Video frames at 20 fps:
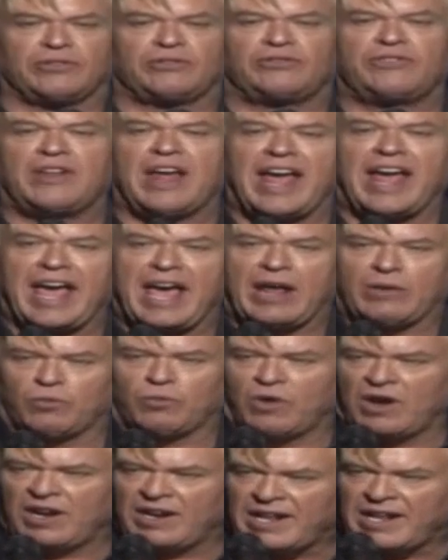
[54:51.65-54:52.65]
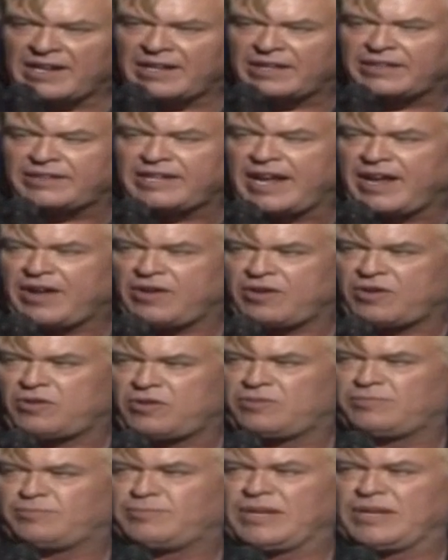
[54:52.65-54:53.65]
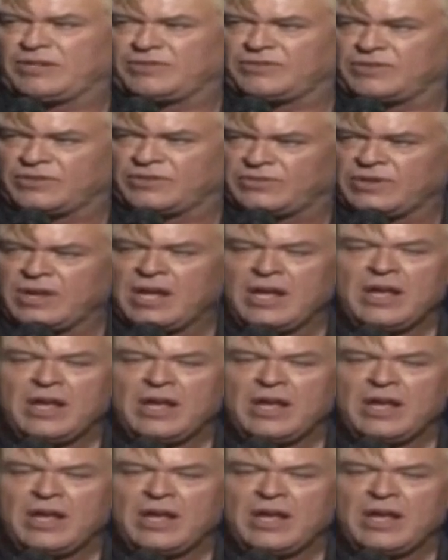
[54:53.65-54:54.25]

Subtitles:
dad went out of town on business.